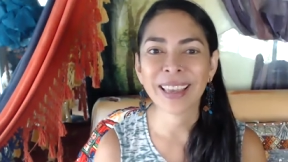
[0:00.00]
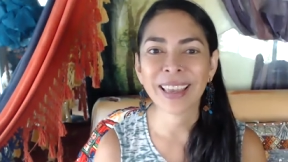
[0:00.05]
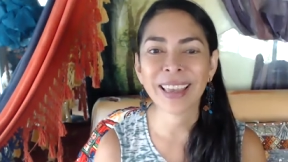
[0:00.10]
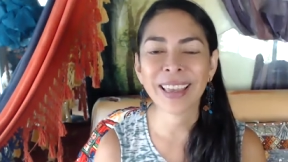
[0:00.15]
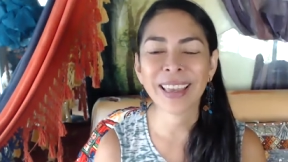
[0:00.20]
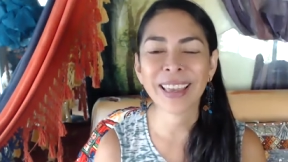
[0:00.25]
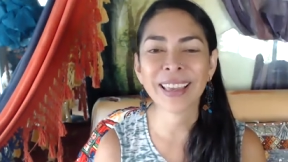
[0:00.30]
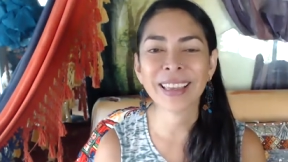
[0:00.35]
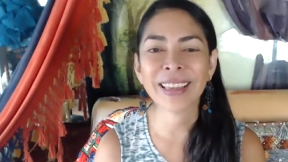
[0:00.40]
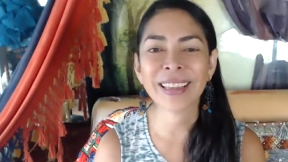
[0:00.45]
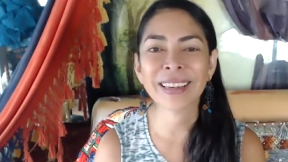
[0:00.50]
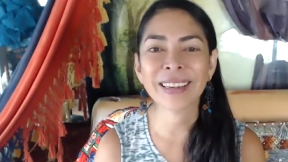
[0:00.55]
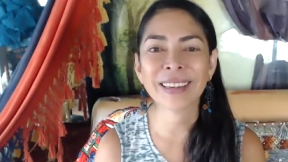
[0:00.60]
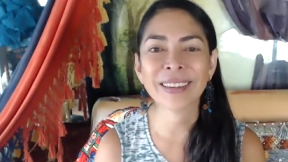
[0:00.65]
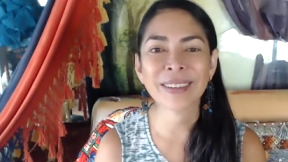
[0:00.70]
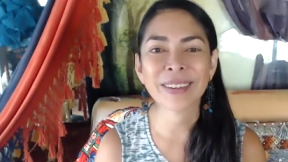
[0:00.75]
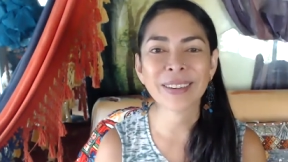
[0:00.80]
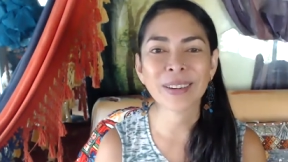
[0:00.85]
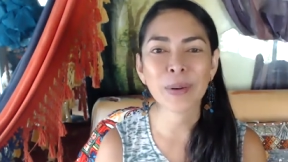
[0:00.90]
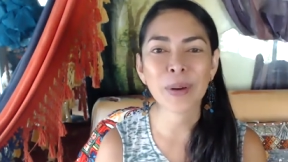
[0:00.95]

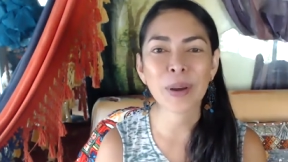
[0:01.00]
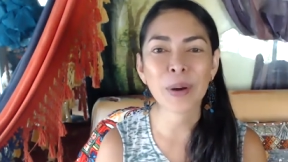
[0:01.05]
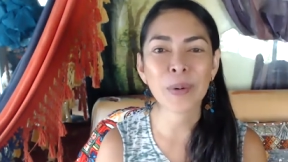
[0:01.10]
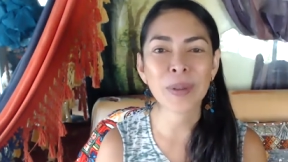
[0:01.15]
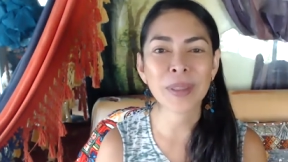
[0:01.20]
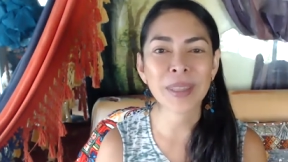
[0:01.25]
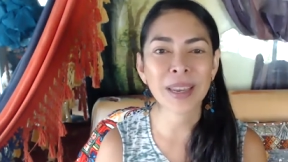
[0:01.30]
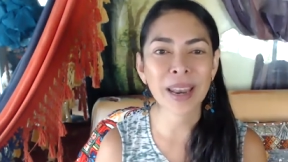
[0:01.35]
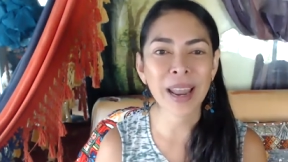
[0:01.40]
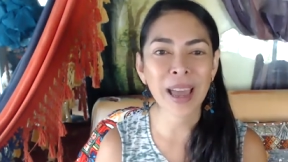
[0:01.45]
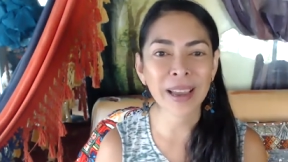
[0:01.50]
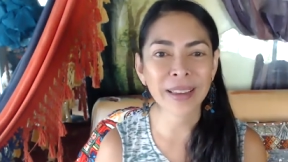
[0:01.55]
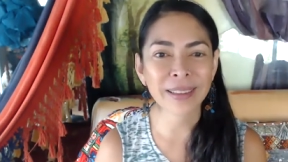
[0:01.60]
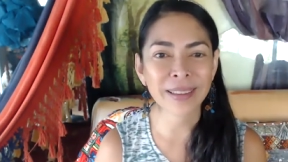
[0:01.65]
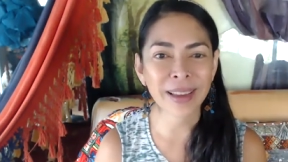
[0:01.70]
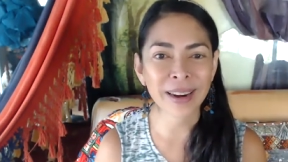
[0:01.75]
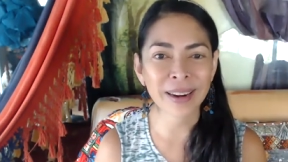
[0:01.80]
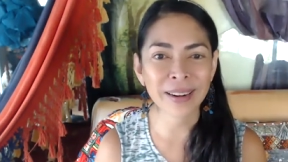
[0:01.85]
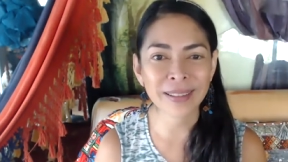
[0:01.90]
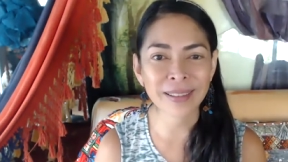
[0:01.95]
And when we deny
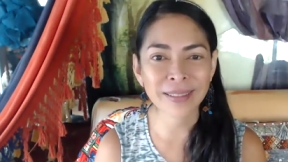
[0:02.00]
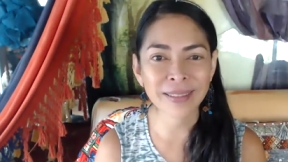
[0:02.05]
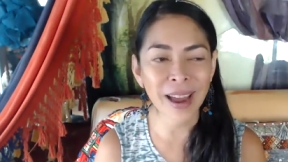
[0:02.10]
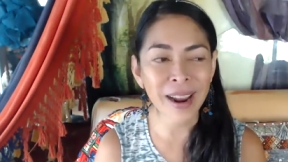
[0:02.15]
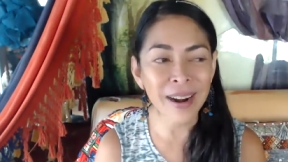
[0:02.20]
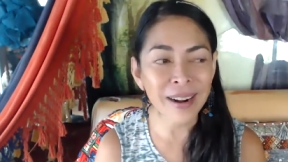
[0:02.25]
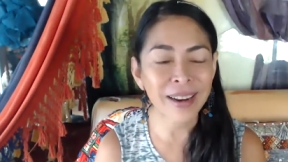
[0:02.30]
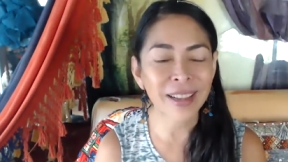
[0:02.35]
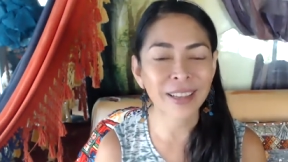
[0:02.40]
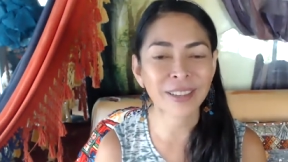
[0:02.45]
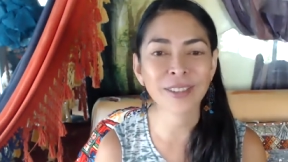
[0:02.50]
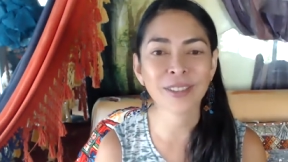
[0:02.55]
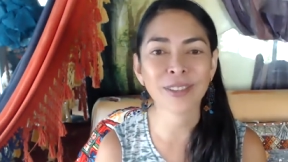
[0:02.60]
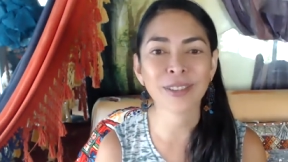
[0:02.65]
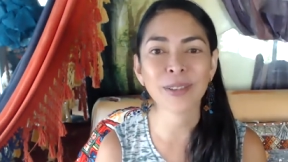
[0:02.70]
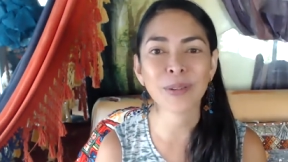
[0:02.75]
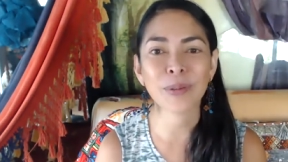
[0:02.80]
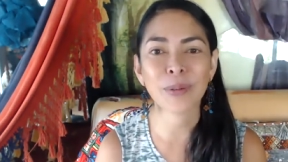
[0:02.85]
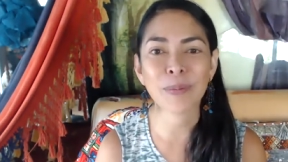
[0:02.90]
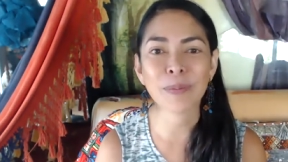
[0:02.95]
our dark
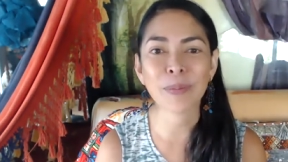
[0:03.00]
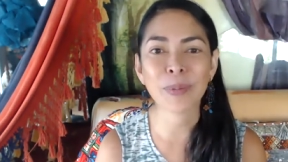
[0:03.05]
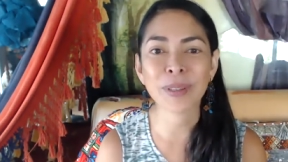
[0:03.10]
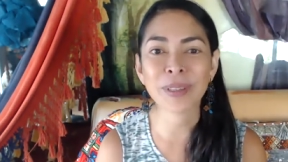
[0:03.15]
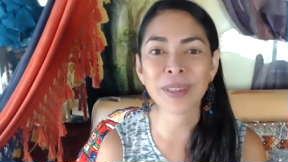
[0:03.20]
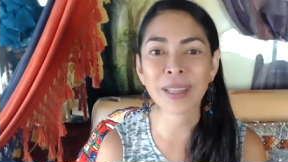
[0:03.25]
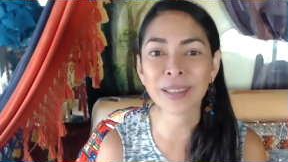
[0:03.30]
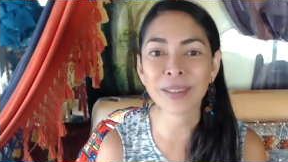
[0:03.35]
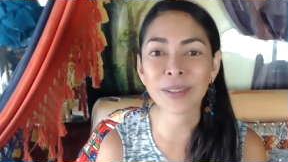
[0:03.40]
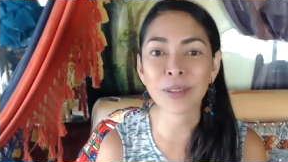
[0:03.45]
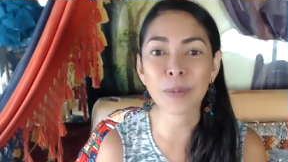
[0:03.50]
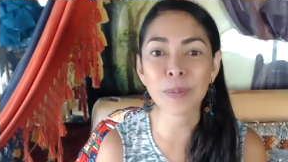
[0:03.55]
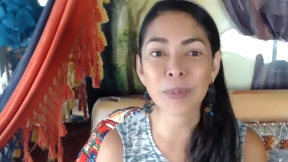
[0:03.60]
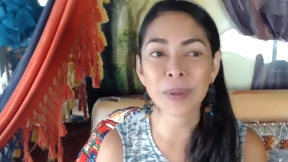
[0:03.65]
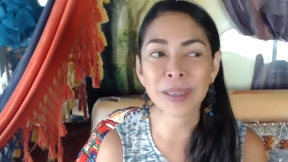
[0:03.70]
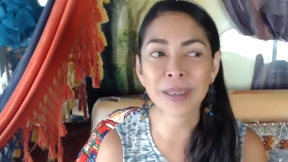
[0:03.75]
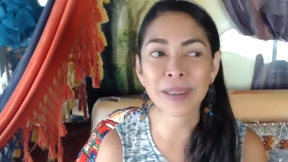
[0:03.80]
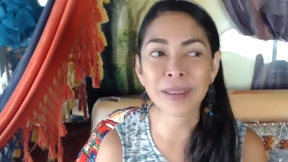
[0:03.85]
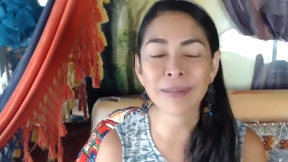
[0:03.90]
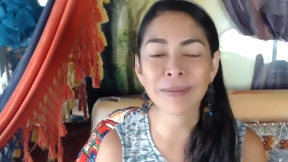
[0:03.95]
nature, we pretend to
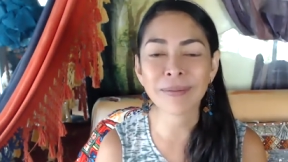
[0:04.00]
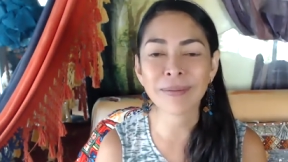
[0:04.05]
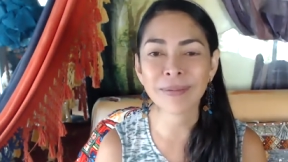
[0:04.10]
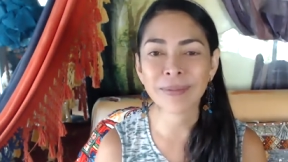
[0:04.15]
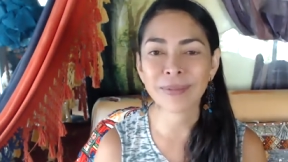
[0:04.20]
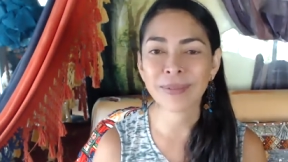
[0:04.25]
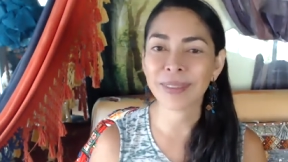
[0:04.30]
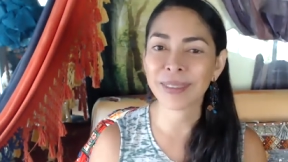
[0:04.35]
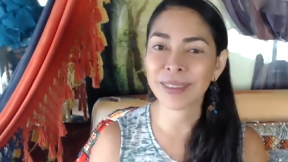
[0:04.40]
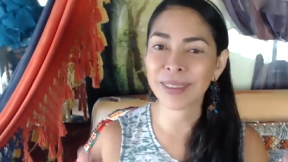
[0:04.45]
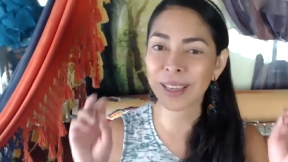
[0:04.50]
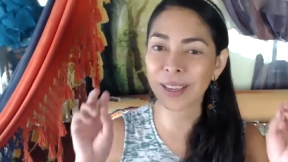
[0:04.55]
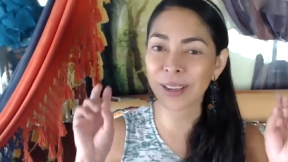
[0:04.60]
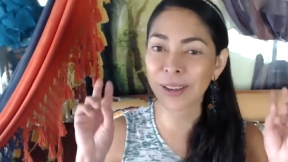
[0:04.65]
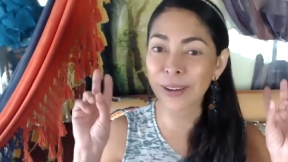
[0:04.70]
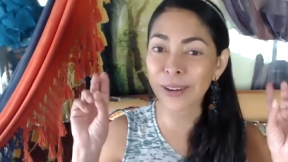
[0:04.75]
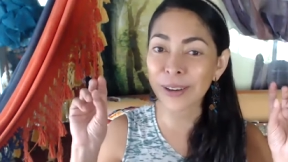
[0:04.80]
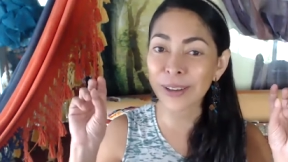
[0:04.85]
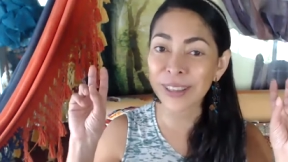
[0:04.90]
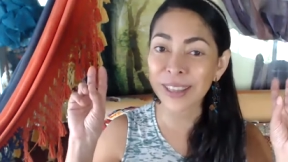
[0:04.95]
be the
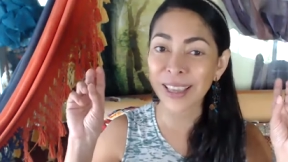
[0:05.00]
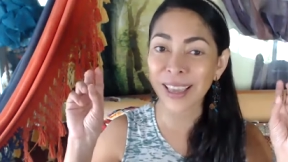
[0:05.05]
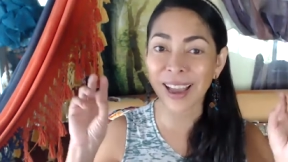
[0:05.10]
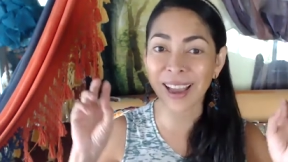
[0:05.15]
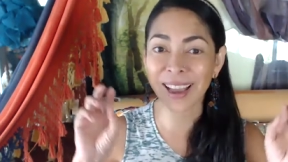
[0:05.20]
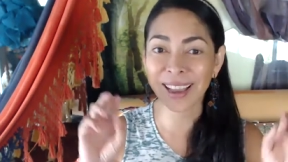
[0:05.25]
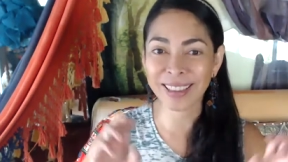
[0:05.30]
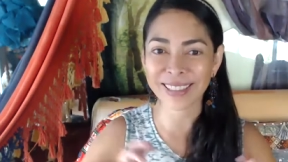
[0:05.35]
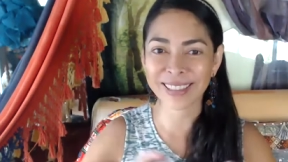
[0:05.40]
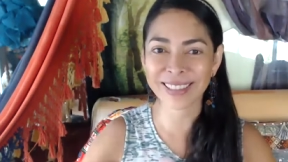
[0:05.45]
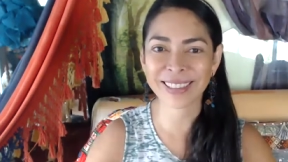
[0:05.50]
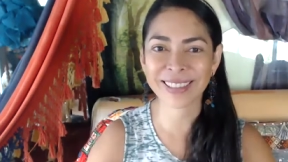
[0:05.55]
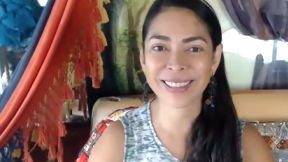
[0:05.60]
good guys.